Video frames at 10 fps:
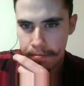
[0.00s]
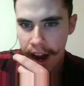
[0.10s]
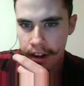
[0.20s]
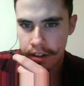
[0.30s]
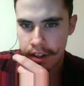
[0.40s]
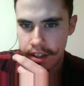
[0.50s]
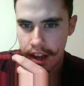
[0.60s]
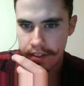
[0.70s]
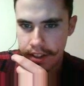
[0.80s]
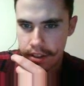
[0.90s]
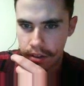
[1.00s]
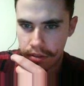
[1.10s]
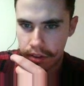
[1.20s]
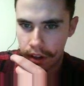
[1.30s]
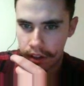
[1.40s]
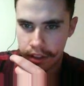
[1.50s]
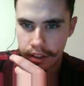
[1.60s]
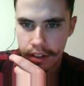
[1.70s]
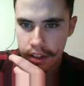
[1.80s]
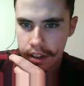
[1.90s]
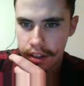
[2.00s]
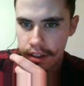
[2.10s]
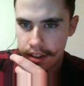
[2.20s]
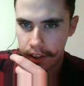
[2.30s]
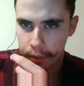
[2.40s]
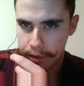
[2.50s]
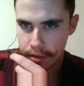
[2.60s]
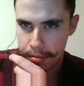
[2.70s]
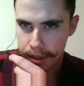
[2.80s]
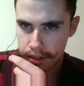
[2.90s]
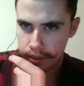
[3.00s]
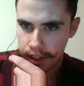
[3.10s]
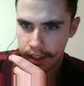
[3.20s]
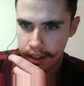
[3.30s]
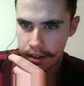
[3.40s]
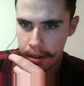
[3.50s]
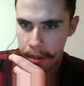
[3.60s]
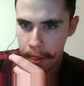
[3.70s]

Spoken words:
moderate to heavy snowfall in southwestern Pennsylvania.